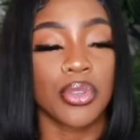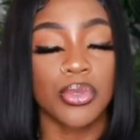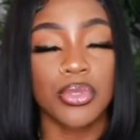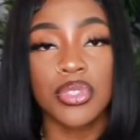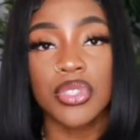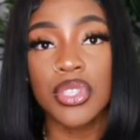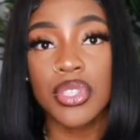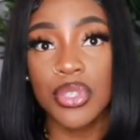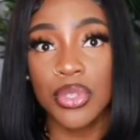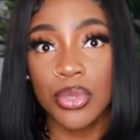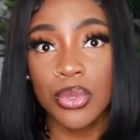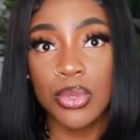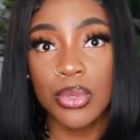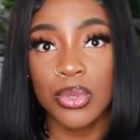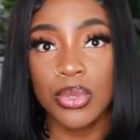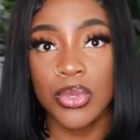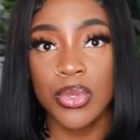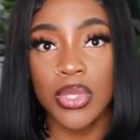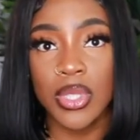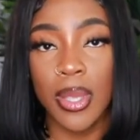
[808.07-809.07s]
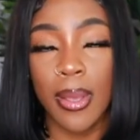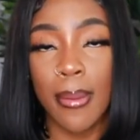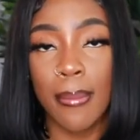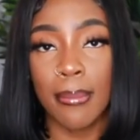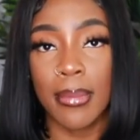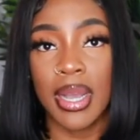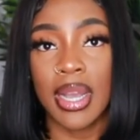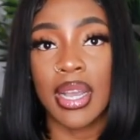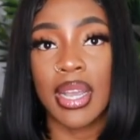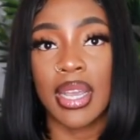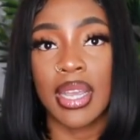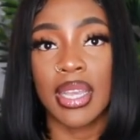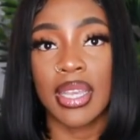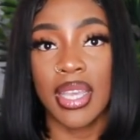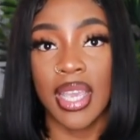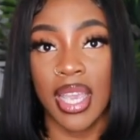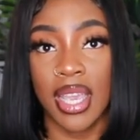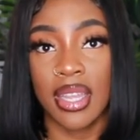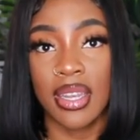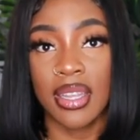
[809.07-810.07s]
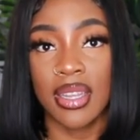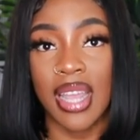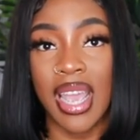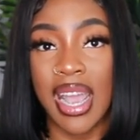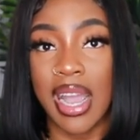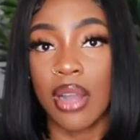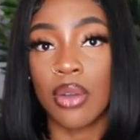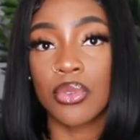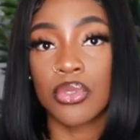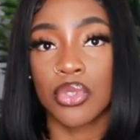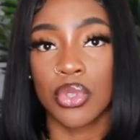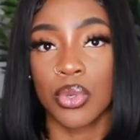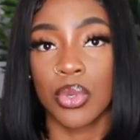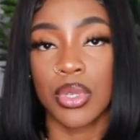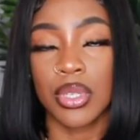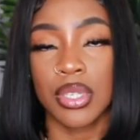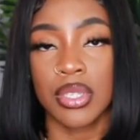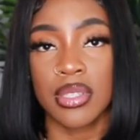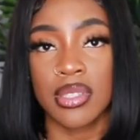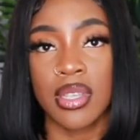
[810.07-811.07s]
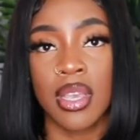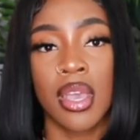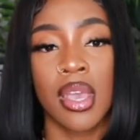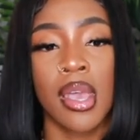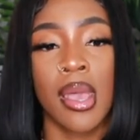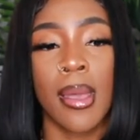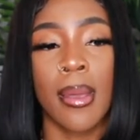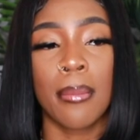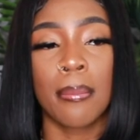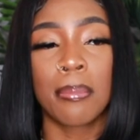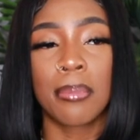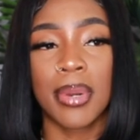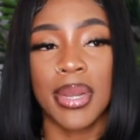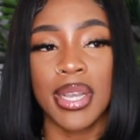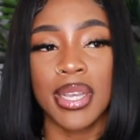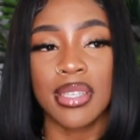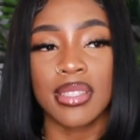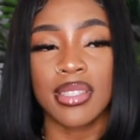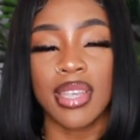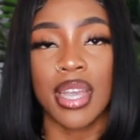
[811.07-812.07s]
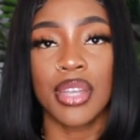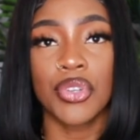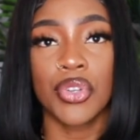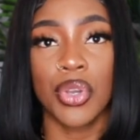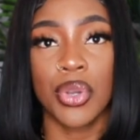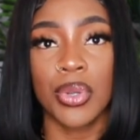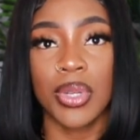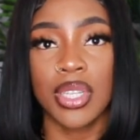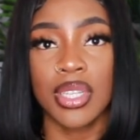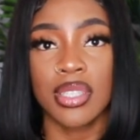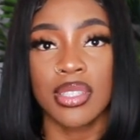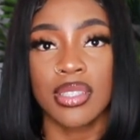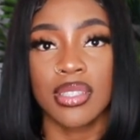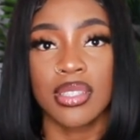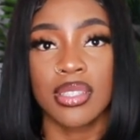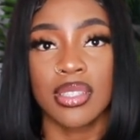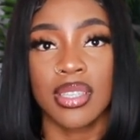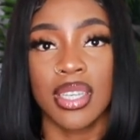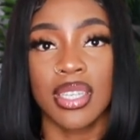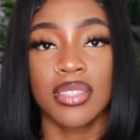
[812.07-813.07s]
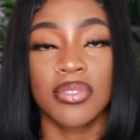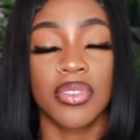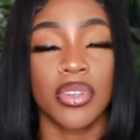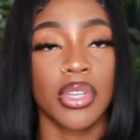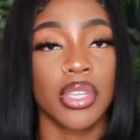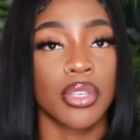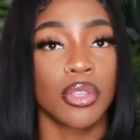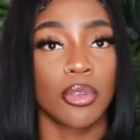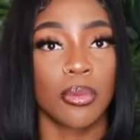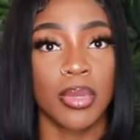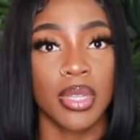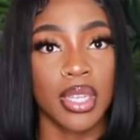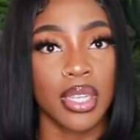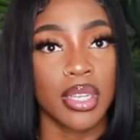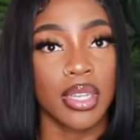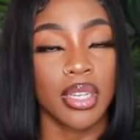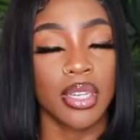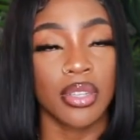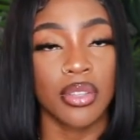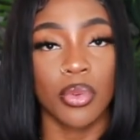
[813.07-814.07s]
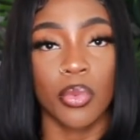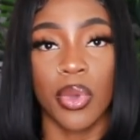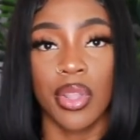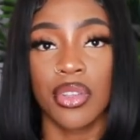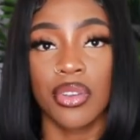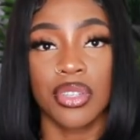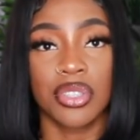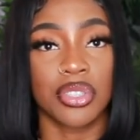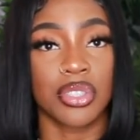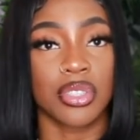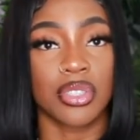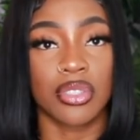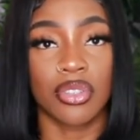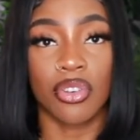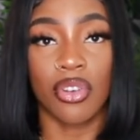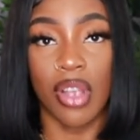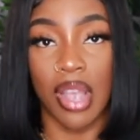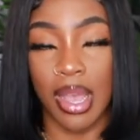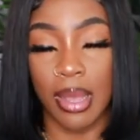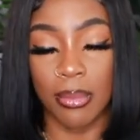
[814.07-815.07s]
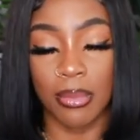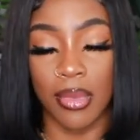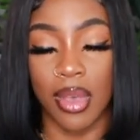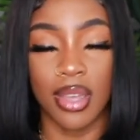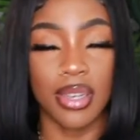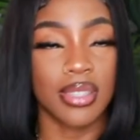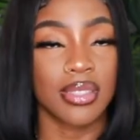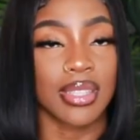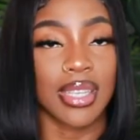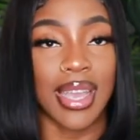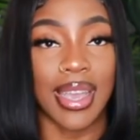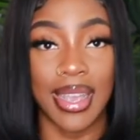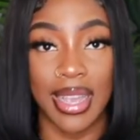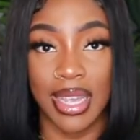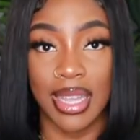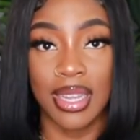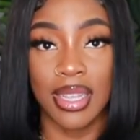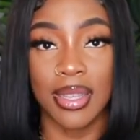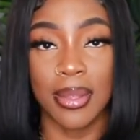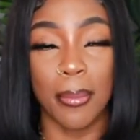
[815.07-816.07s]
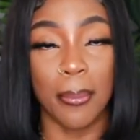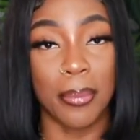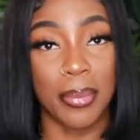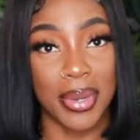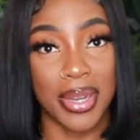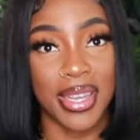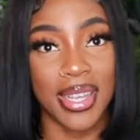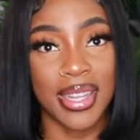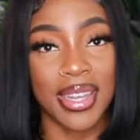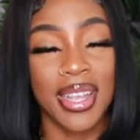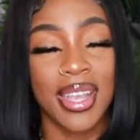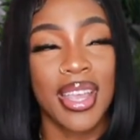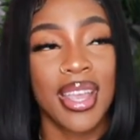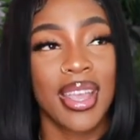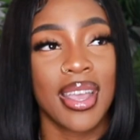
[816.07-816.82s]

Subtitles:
used to use my Canon outdoors, but I noticed it's very humid here. The weather is just crap. Honestly, I hate it, but